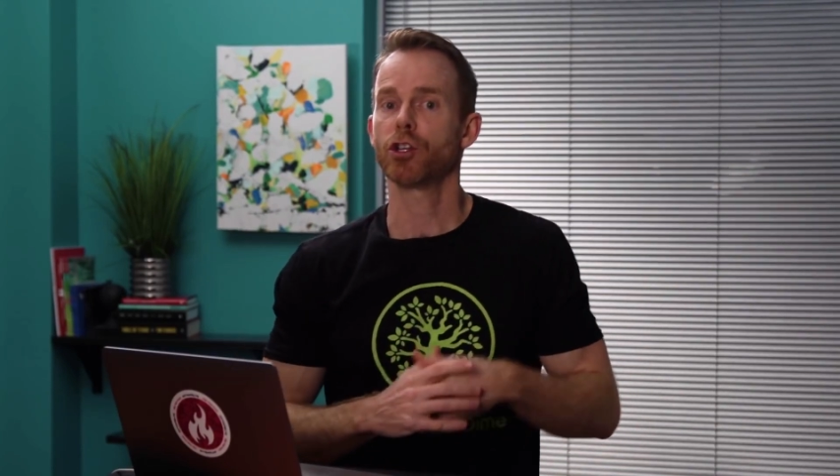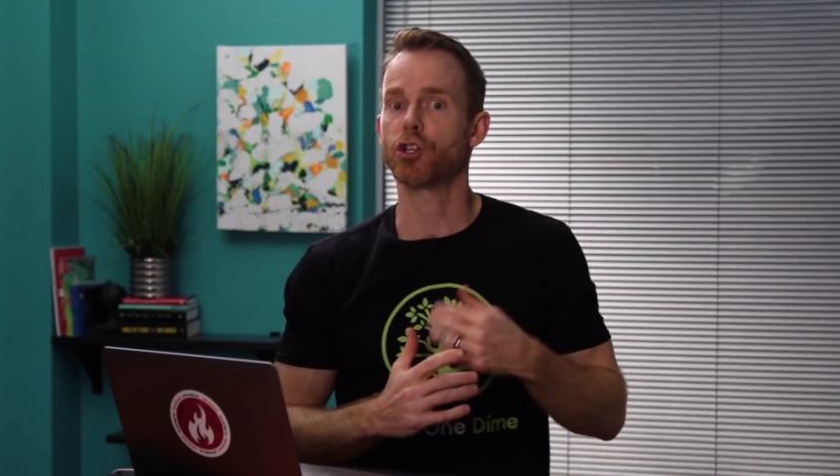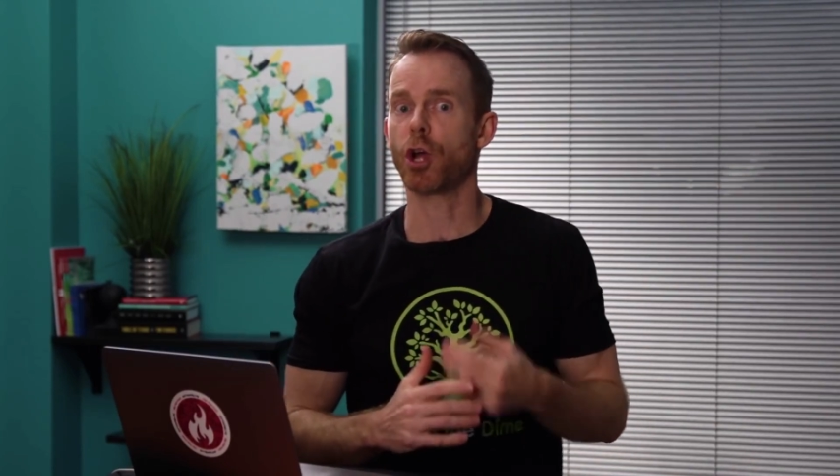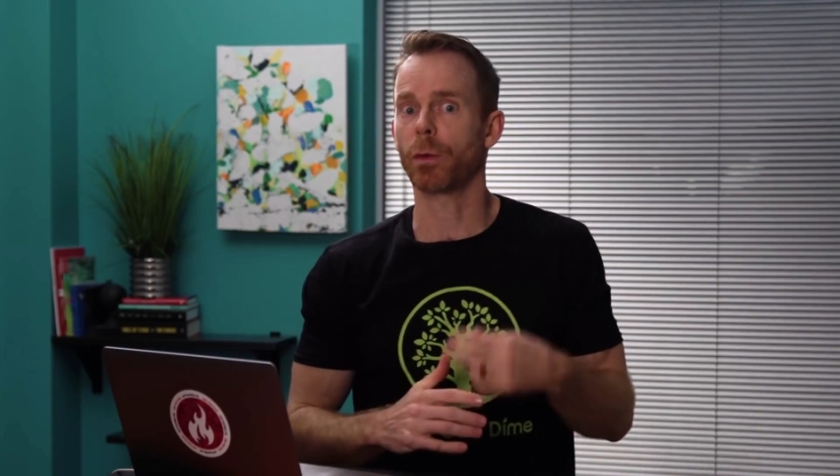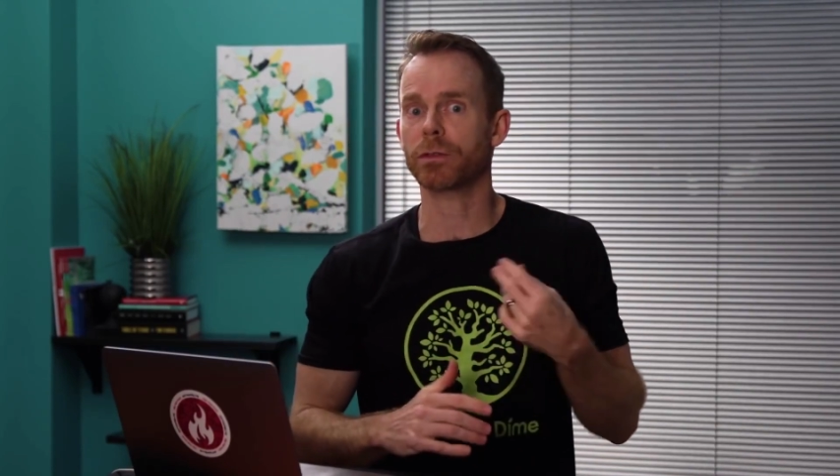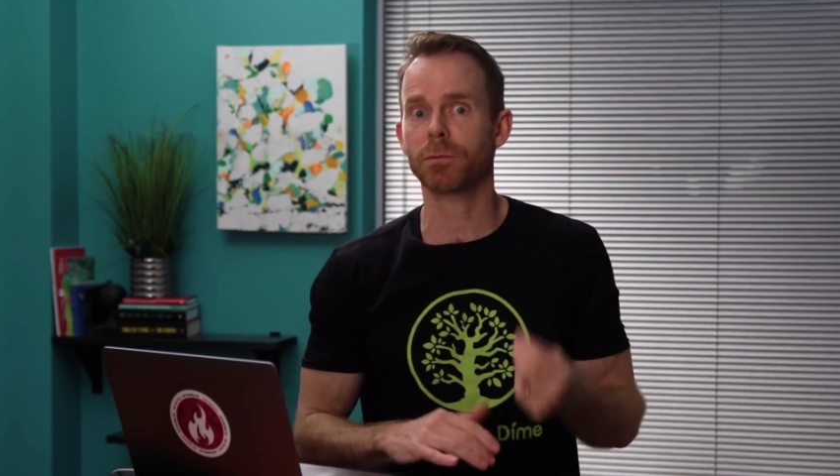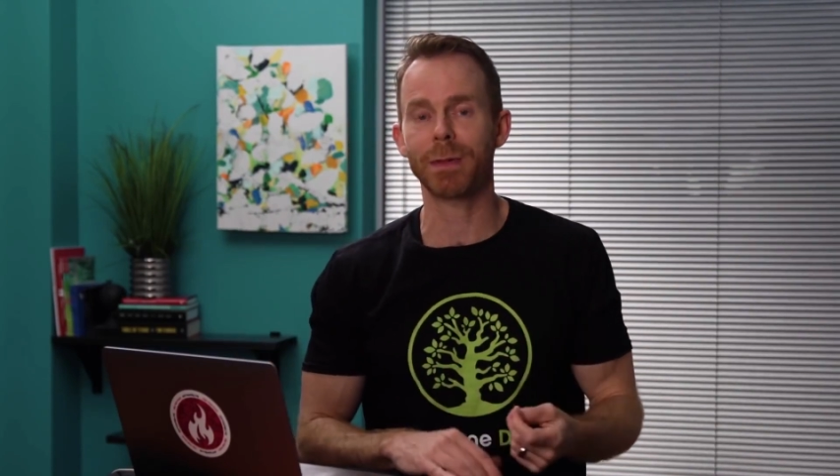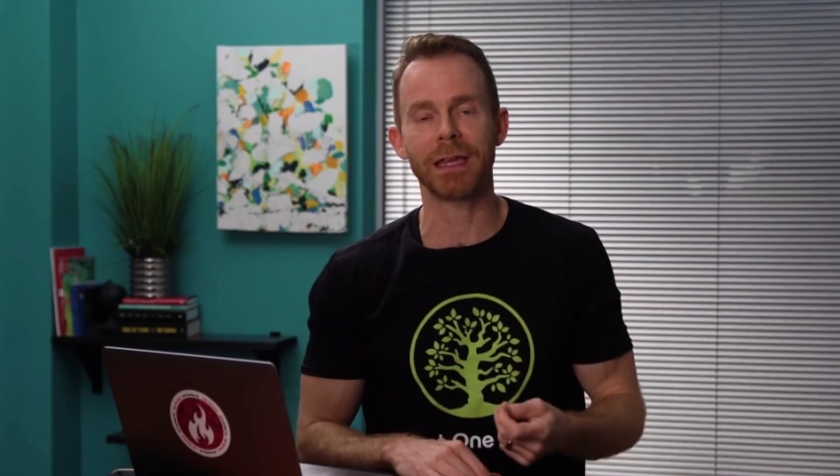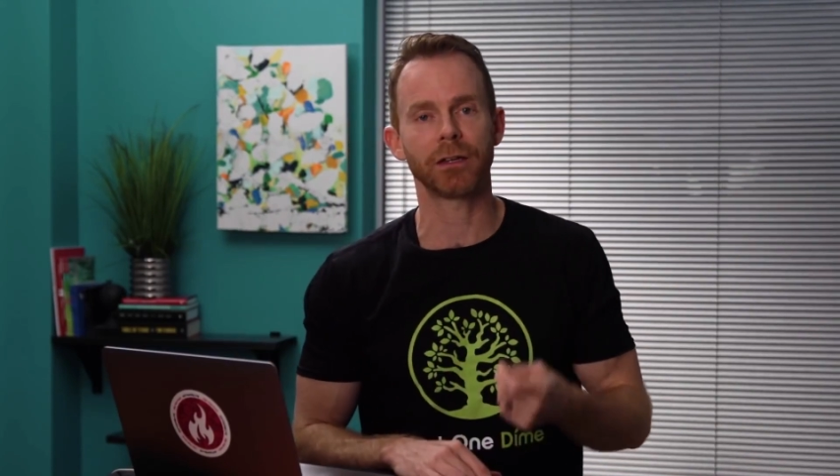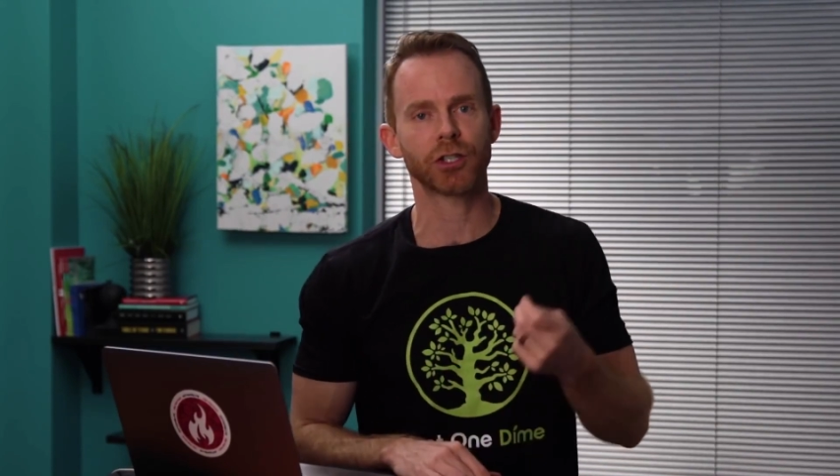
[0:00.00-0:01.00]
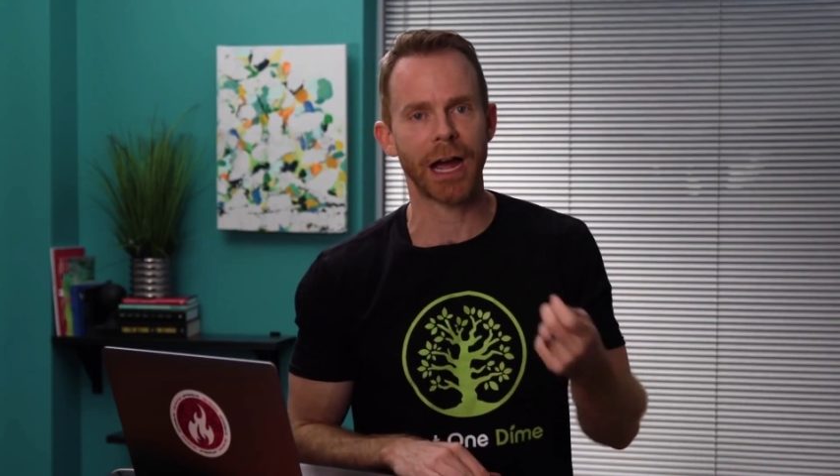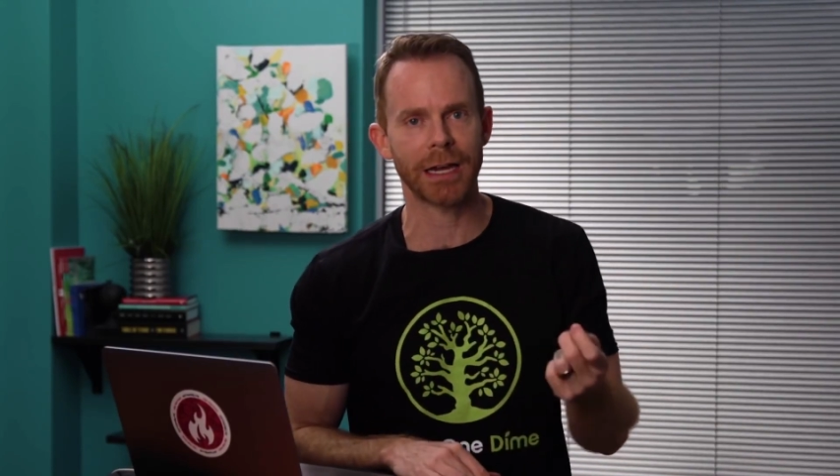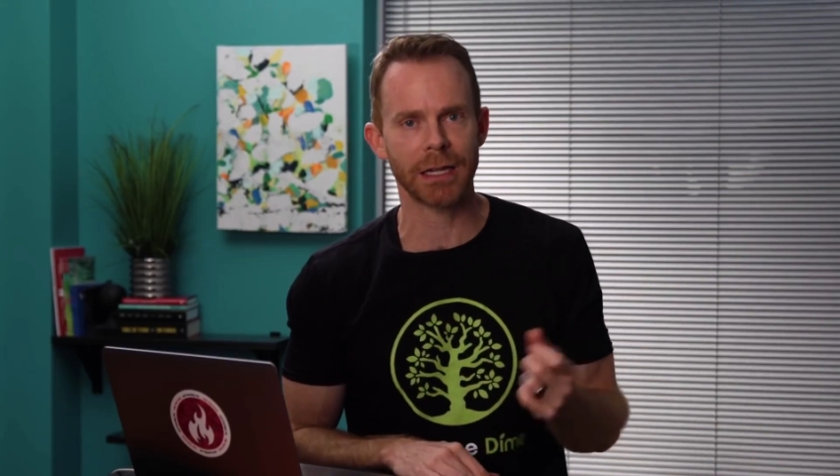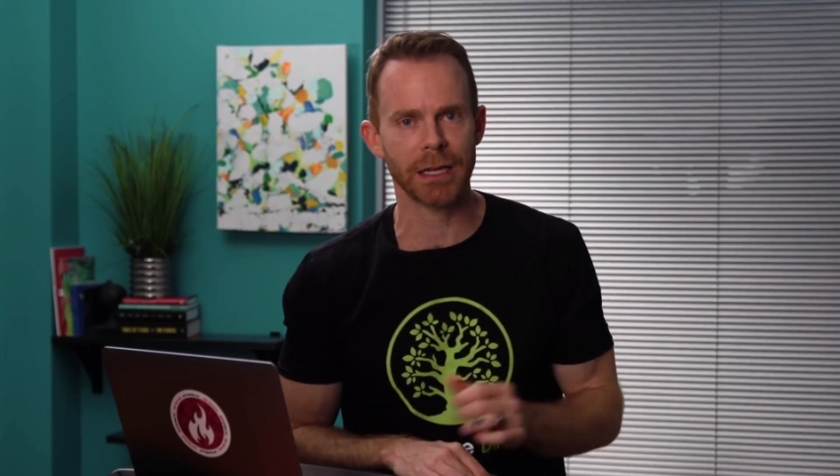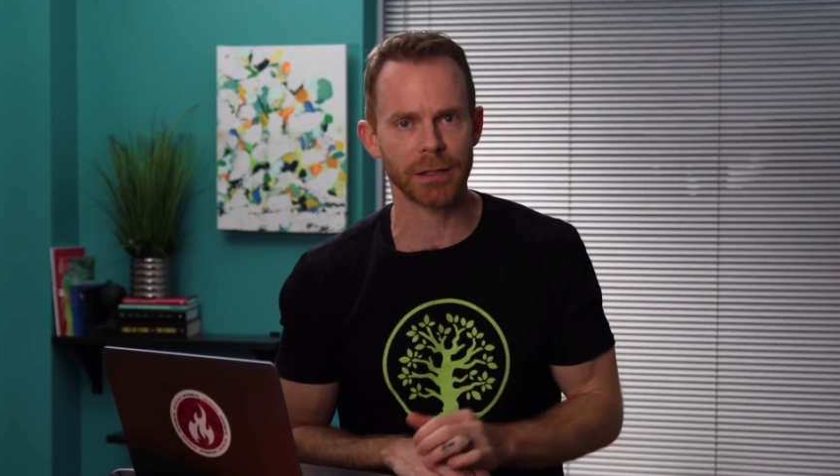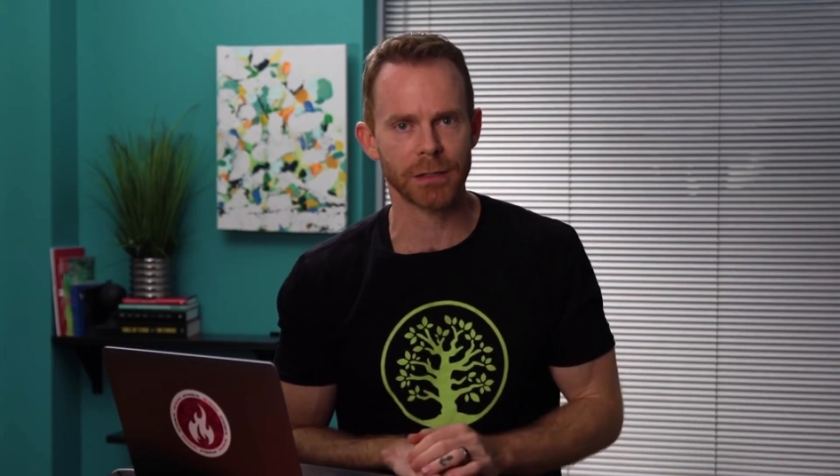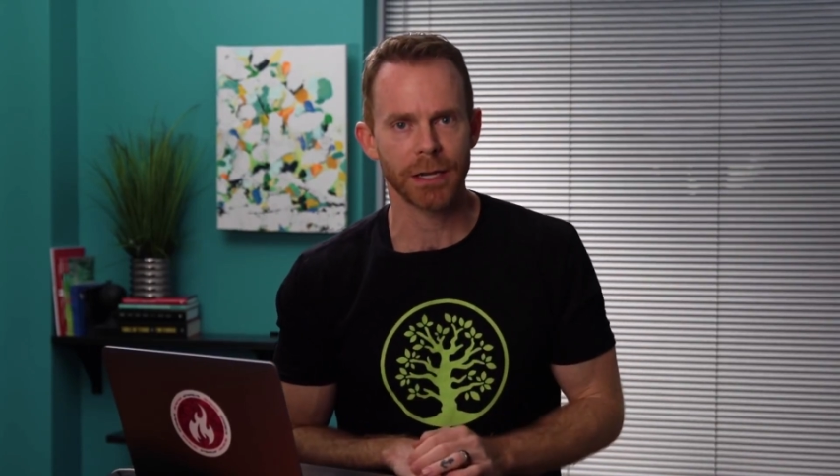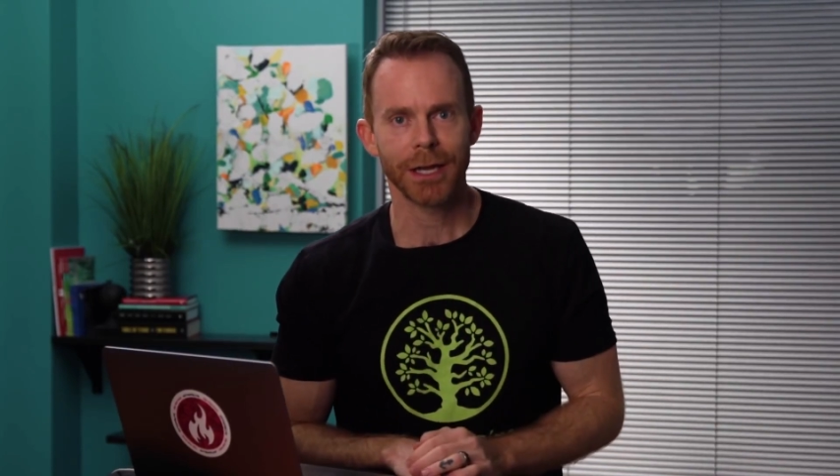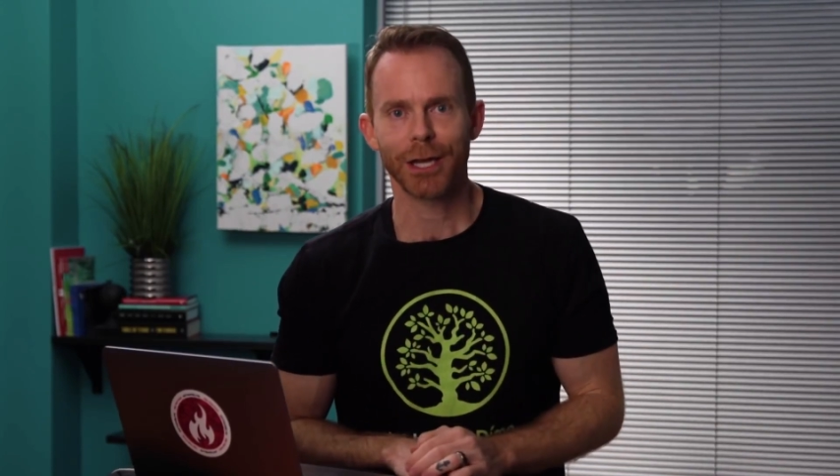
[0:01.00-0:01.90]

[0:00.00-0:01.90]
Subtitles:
don't speak Chinese,